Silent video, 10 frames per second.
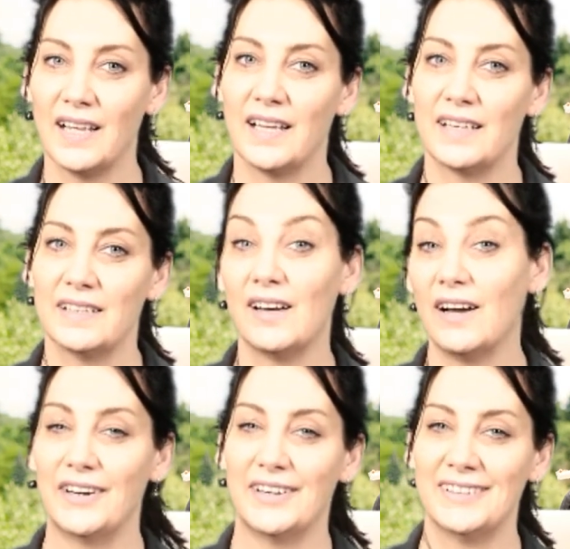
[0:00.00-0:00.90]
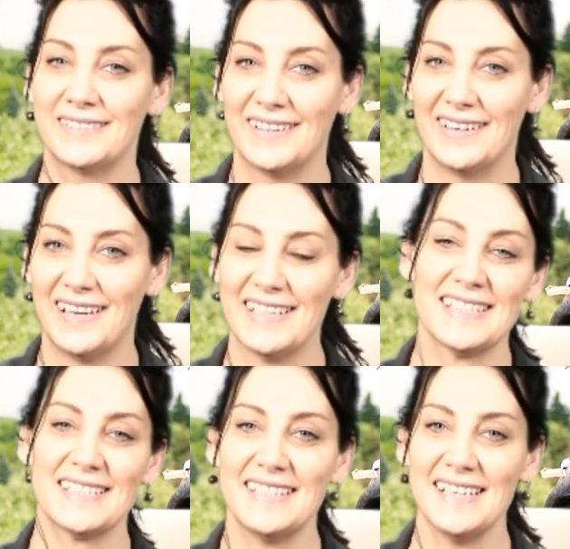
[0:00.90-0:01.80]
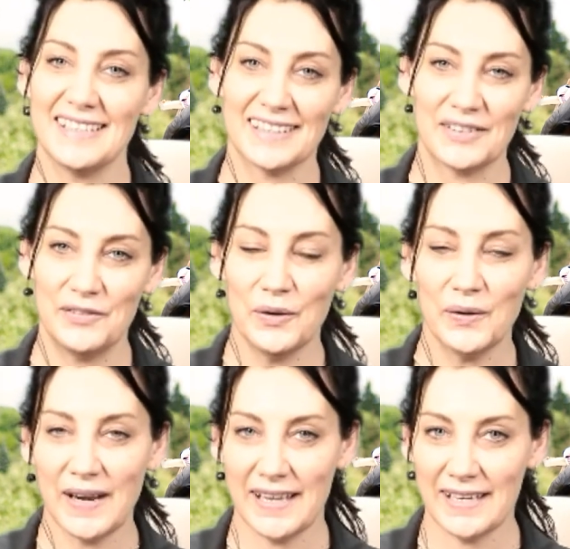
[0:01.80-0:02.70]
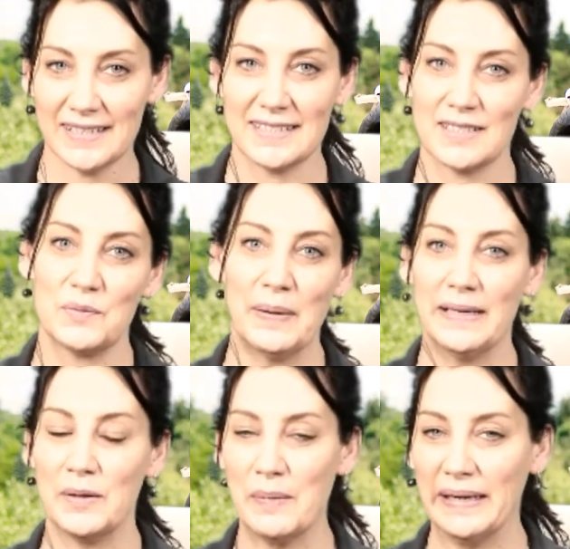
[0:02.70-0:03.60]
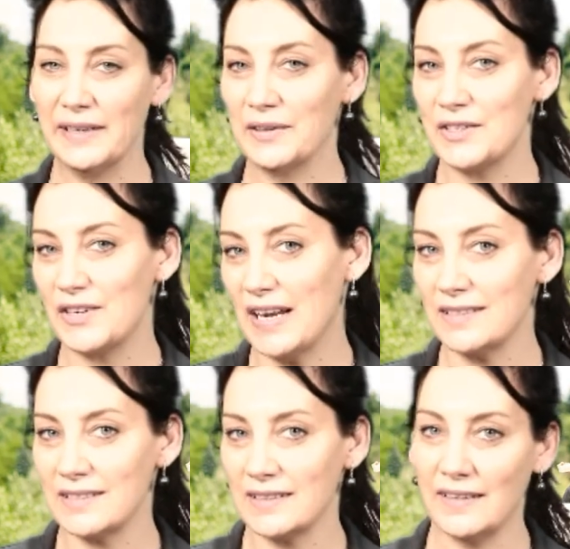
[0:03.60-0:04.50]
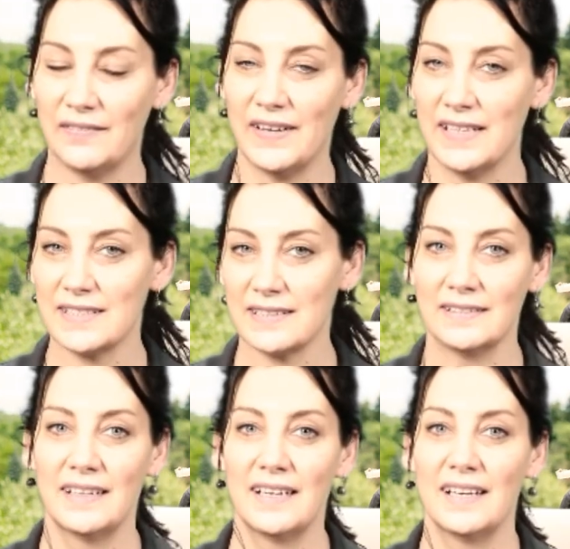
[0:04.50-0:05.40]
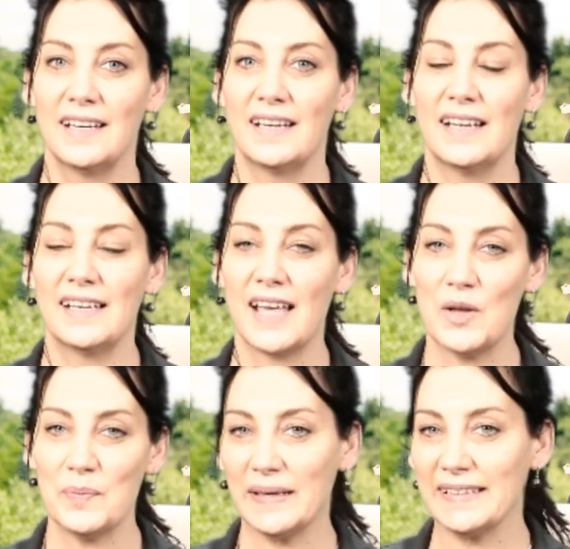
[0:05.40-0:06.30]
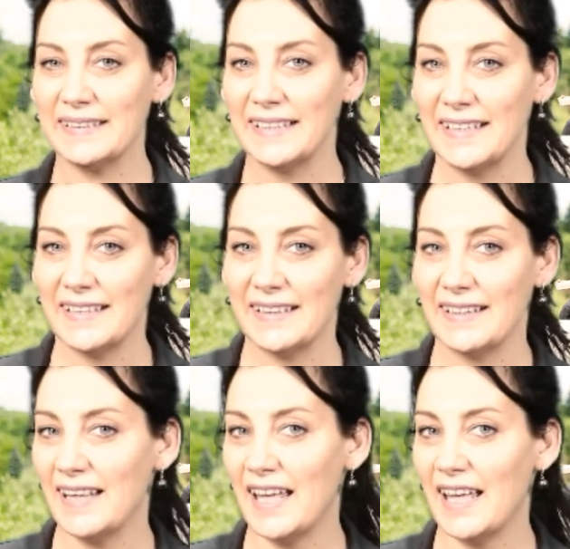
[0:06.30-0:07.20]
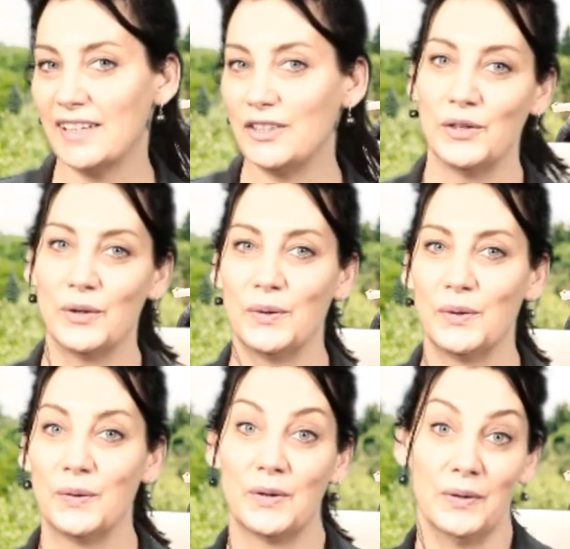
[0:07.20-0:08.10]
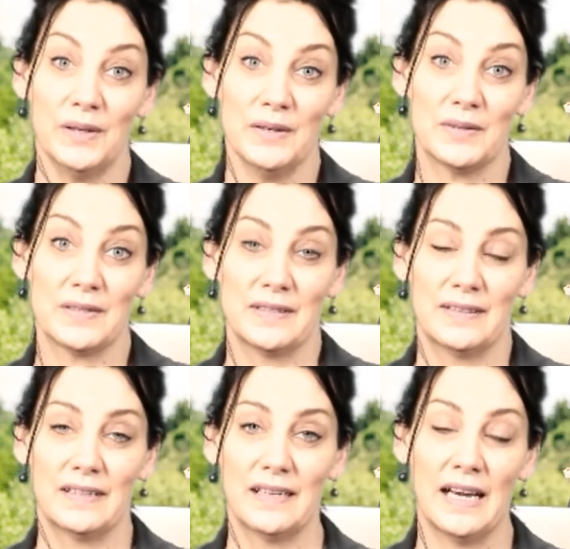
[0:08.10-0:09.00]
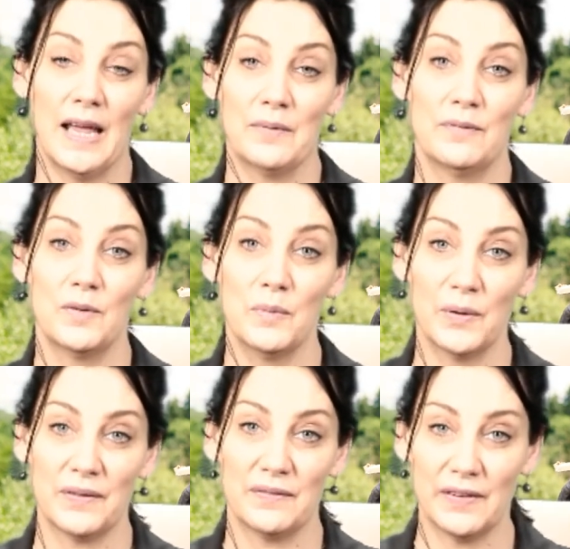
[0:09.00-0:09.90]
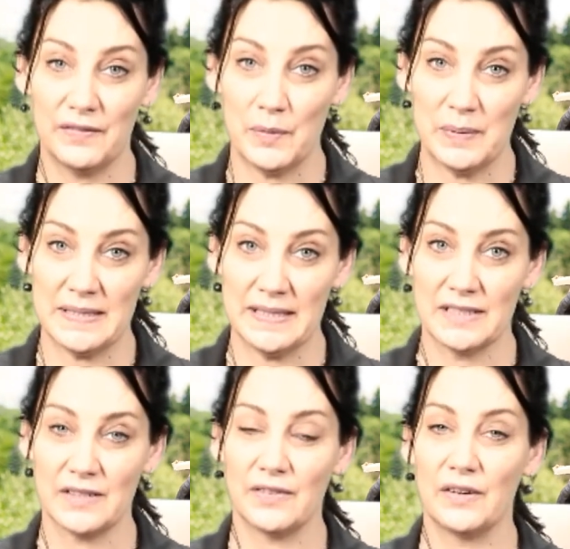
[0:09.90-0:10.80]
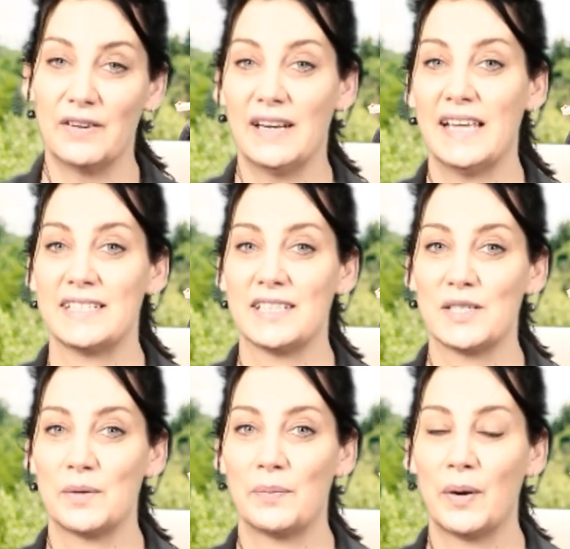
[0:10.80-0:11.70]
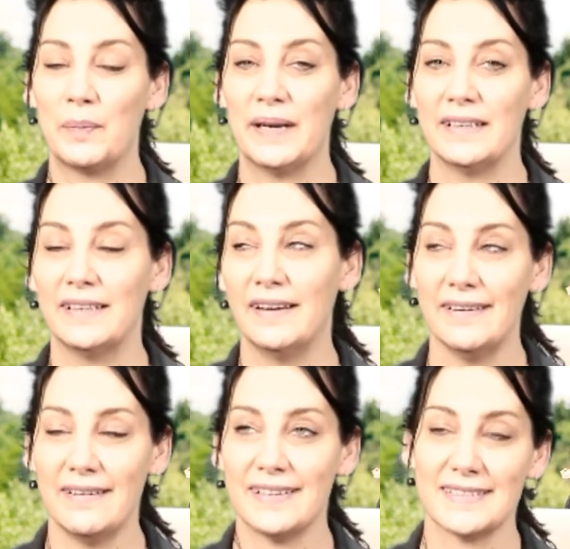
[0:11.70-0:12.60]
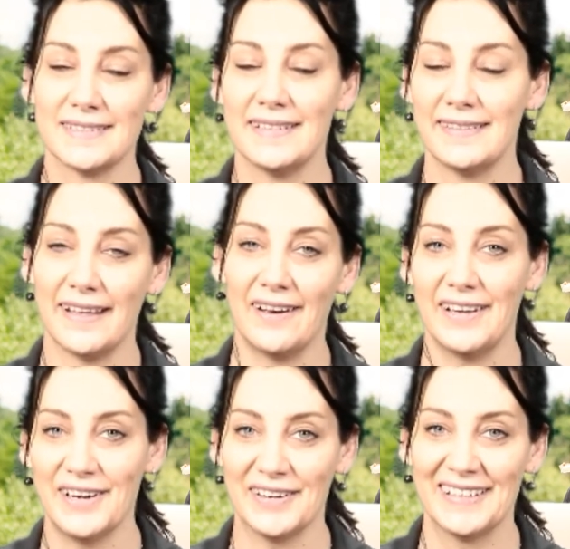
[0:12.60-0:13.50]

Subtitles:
Yeah, I know. I just said, if your ex is spending money on drugs and affairs and gambling, that you couldn't claim for more than 50% of the relationship property. Yeah, I know. I just said that. I know.